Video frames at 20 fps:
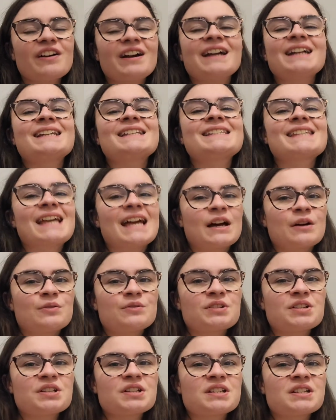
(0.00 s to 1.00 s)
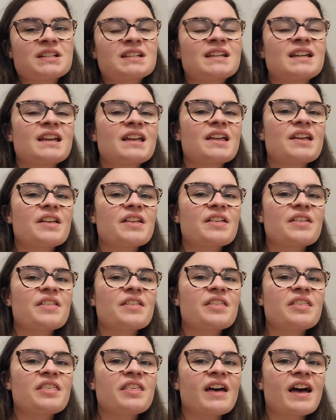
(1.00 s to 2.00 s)
finds out
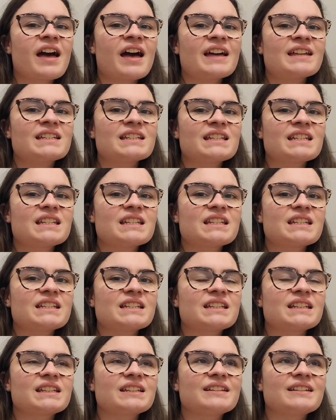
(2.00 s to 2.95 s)
that